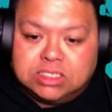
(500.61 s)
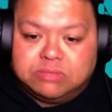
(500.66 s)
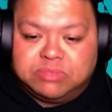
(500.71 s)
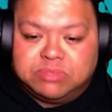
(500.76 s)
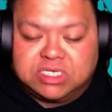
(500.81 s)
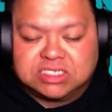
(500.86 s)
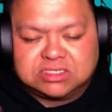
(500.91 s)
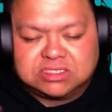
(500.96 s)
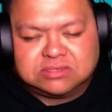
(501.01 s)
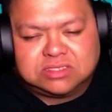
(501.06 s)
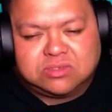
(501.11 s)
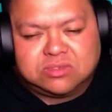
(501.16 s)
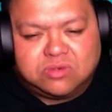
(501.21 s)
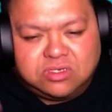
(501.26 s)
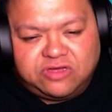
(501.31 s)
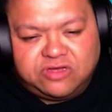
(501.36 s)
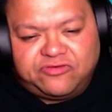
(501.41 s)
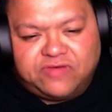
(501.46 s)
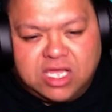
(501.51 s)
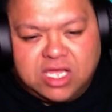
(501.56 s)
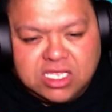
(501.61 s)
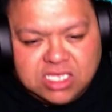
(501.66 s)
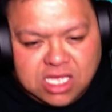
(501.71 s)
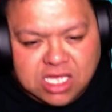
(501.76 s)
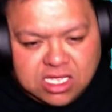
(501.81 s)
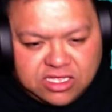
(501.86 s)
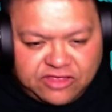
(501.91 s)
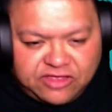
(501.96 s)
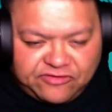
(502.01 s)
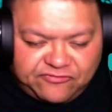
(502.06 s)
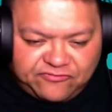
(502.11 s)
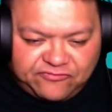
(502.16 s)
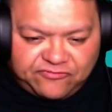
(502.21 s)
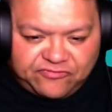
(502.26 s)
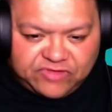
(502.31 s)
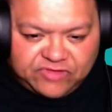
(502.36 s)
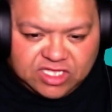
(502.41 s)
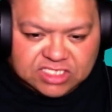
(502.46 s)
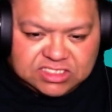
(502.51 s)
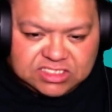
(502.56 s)
because I was like, well, if
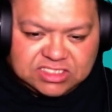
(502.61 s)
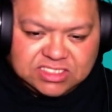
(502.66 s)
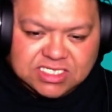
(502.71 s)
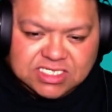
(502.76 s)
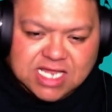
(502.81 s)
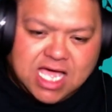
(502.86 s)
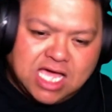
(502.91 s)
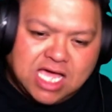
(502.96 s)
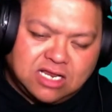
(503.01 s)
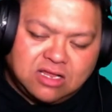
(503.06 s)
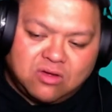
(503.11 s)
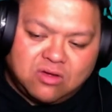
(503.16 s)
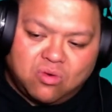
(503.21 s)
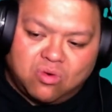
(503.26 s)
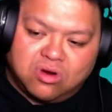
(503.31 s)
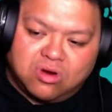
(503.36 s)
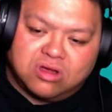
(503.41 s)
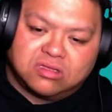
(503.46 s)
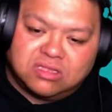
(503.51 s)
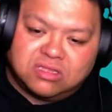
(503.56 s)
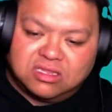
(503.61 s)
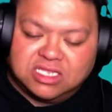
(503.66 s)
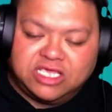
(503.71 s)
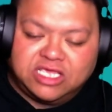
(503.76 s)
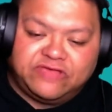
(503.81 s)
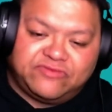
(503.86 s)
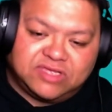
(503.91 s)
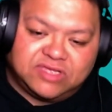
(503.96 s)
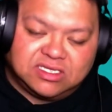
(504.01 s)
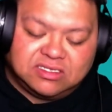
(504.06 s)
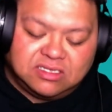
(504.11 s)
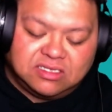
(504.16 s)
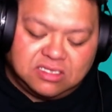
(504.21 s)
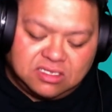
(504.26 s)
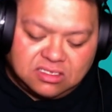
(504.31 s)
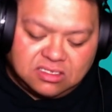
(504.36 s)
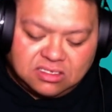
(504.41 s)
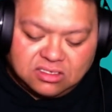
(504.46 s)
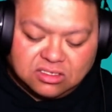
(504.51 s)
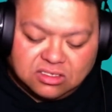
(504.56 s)
it's not worth leaving
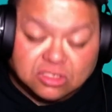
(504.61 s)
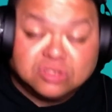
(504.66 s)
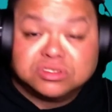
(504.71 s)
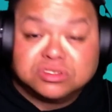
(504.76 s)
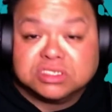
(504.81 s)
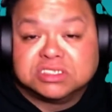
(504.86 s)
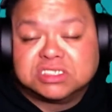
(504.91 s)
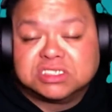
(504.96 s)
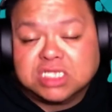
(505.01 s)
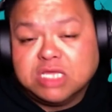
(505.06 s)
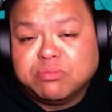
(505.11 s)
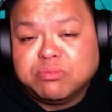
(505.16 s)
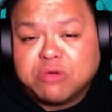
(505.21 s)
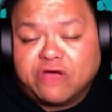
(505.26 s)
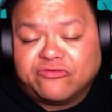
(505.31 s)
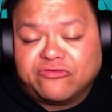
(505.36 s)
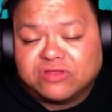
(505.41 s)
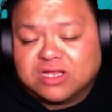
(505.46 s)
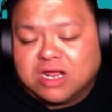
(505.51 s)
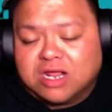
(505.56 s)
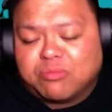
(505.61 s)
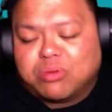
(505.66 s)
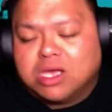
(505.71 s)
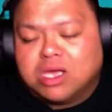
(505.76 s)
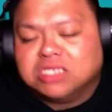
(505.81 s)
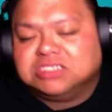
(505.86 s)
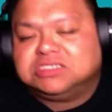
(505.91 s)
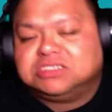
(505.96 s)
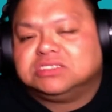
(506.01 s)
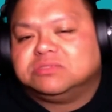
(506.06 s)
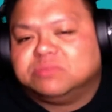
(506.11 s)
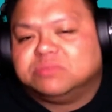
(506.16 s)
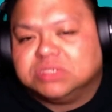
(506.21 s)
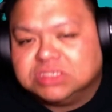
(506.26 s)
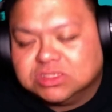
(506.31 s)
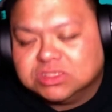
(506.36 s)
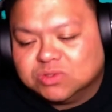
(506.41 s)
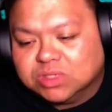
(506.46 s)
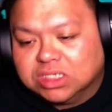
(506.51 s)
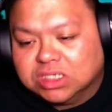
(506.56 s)
or losing sleep over, then I probably shouldn't be
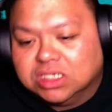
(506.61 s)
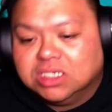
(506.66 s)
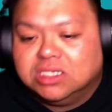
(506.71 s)
doing it.